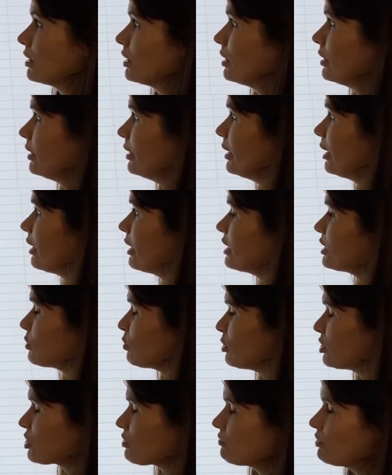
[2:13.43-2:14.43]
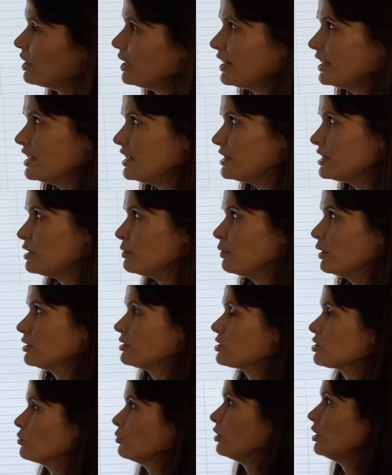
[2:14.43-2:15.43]
Now this one's a really easy
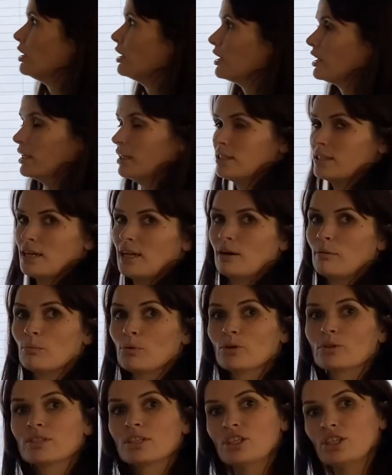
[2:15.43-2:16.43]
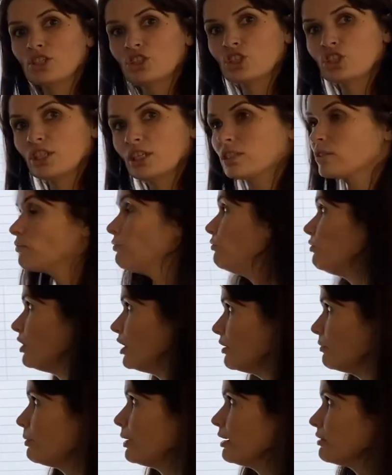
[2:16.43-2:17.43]
one to work it out because it is just
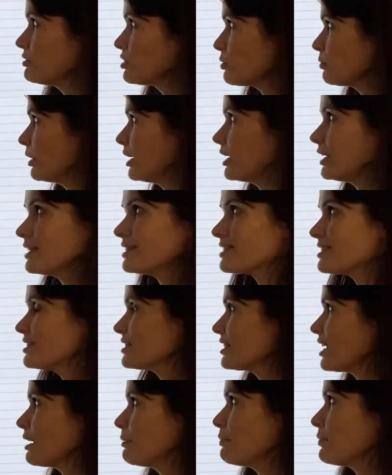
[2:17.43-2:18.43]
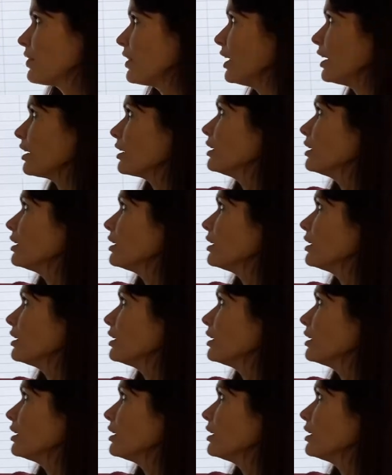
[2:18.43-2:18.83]
£5 a week. It's the same thing.